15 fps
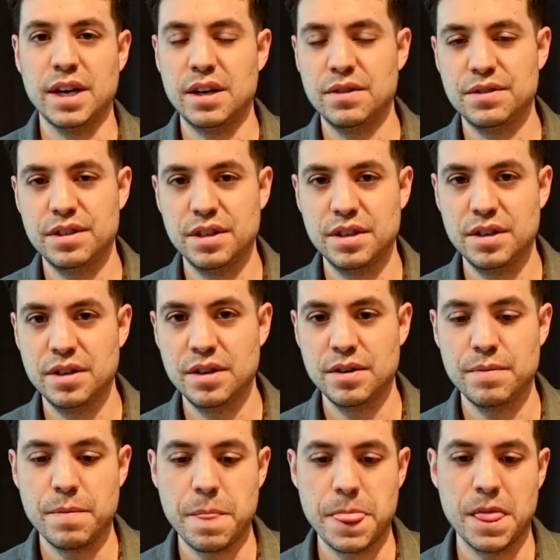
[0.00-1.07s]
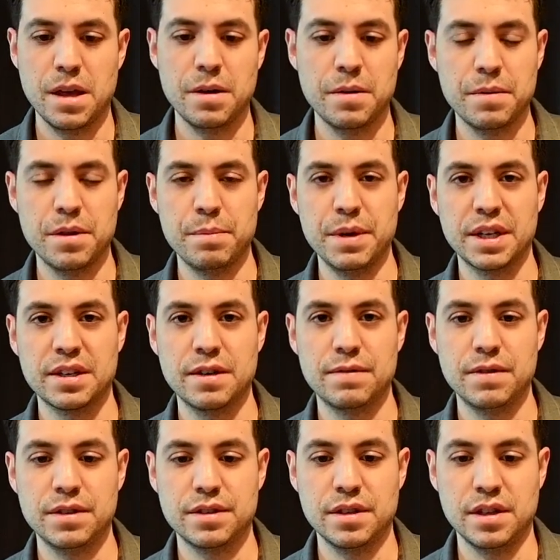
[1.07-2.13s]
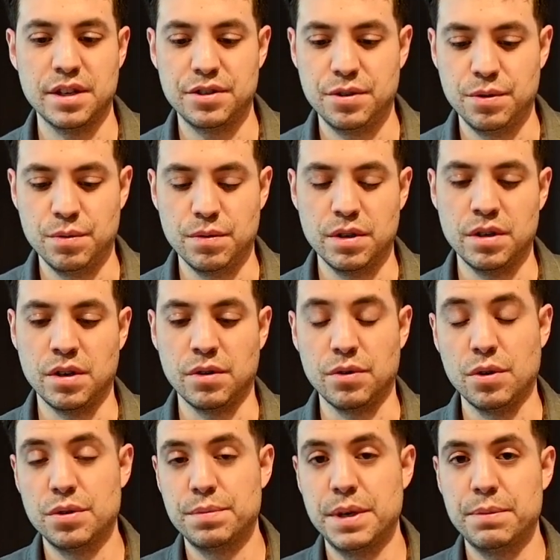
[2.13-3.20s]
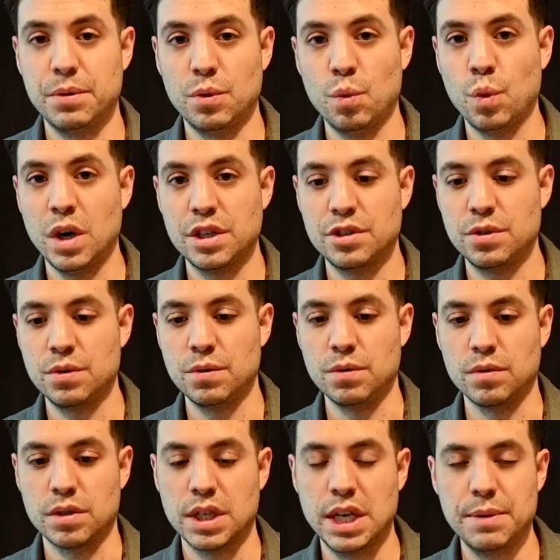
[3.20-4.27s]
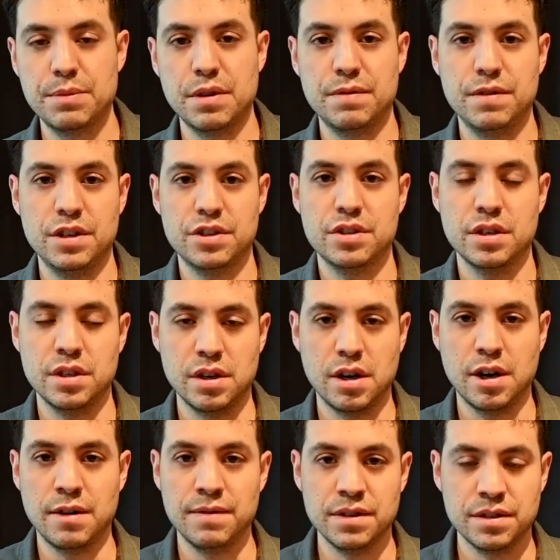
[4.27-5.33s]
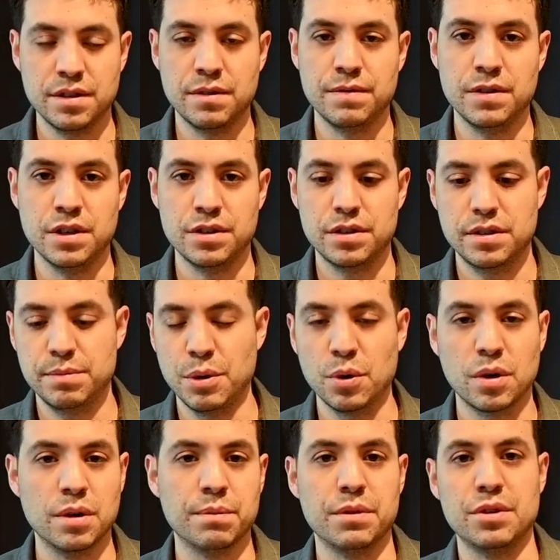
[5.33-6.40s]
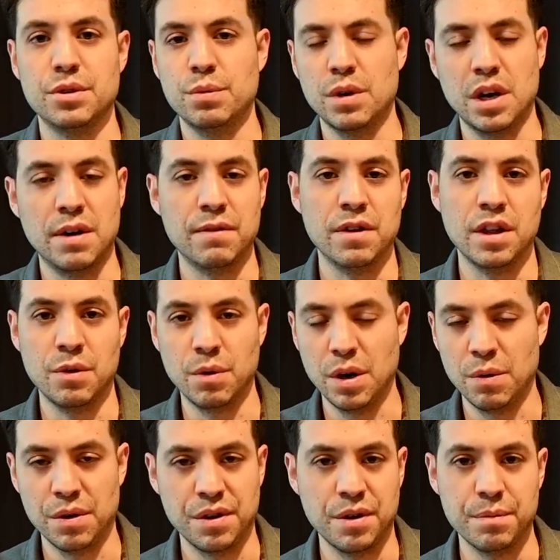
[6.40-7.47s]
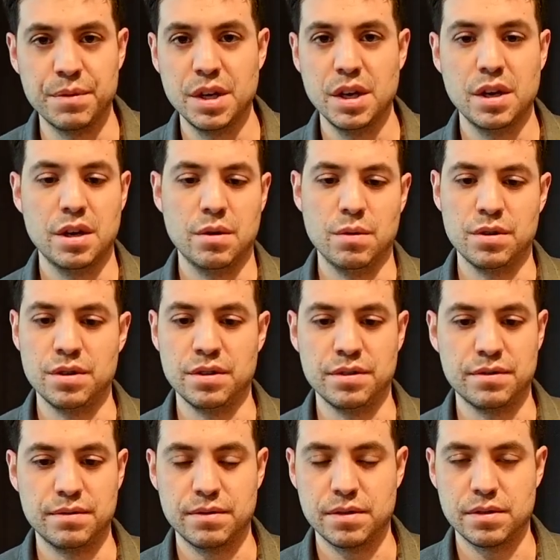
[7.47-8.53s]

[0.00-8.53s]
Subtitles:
I don't see the big difference, unless those people want to keep their fish and harvest their fish, smoke them, or do whatever they want with them, which is,